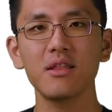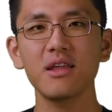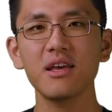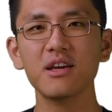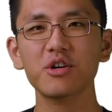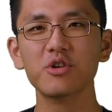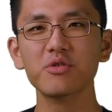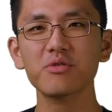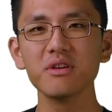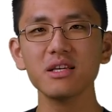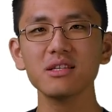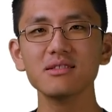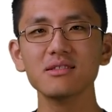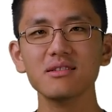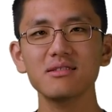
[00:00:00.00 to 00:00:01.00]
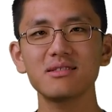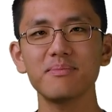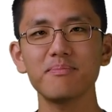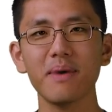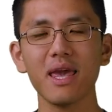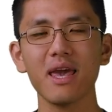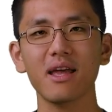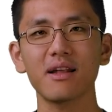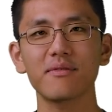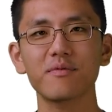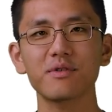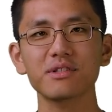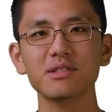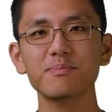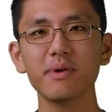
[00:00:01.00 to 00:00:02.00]
the increased demand
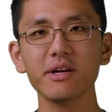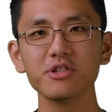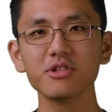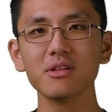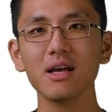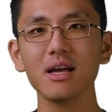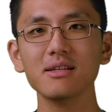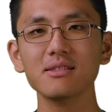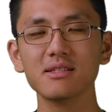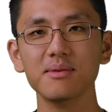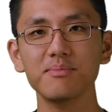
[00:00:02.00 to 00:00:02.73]
for specialized